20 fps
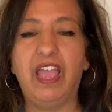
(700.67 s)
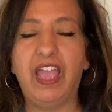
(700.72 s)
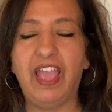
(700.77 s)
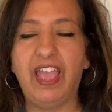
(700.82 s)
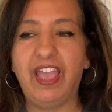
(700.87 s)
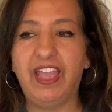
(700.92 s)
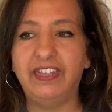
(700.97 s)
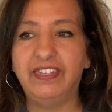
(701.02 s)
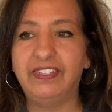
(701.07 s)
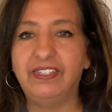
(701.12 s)

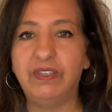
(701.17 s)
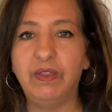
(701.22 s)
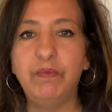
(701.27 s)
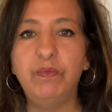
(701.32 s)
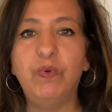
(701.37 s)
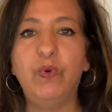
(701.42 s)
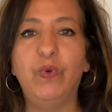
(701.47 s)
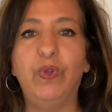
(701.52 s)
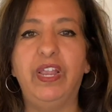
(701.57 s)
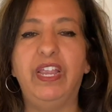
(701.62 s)
At some
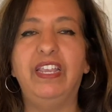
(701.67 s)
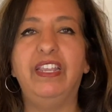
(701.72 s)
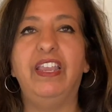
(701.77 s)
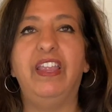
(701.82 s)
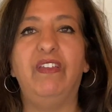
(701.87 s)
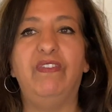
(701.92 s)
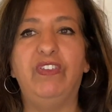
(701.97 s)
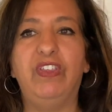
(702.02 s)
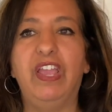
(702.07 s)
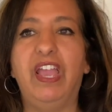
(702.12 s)
point,
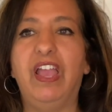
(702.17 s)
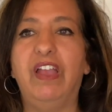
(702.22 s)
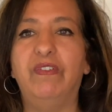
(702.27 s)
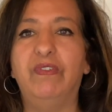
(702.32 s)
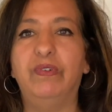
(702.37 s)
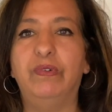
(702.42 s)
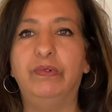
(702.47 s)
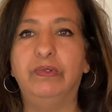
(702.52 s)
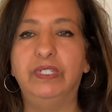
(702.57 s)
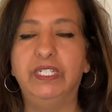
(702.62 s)
if you have
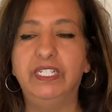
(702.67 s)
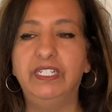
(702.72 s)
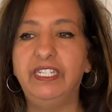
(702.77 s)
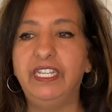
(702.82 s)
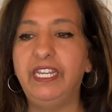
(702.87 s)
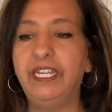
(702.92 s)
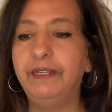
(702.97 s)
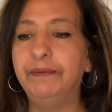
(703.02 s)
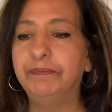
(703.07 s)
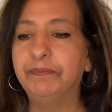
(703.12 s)
a
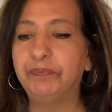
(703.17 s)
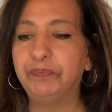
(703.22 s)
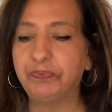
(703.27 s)
really